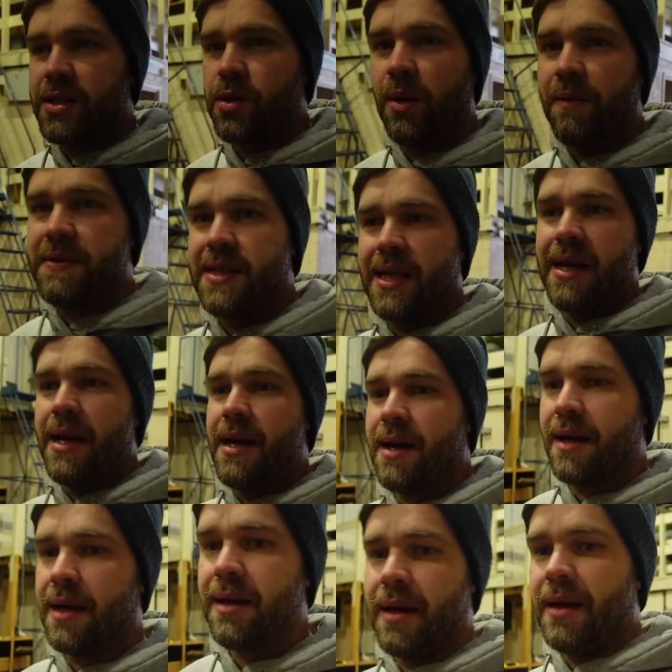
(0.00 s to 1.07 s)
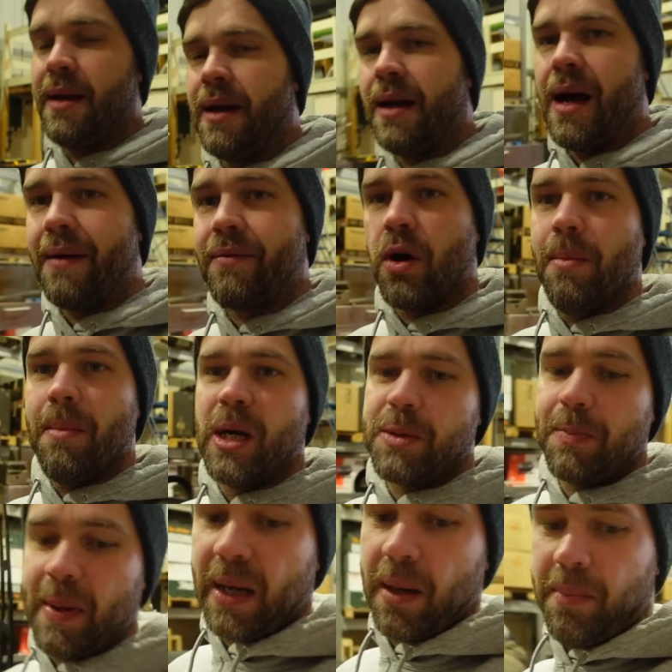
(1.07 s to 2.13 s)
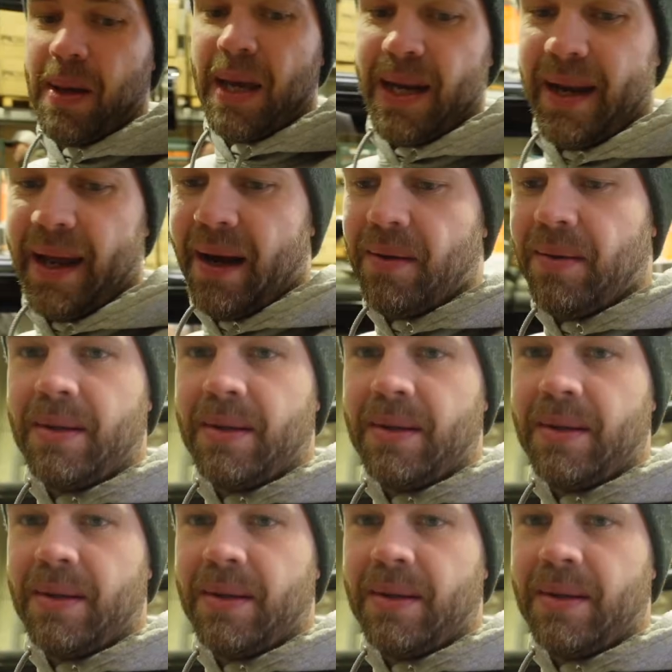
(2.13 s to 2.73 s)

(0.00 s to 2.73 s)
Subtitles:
so obviously I've got a much bigger pit now,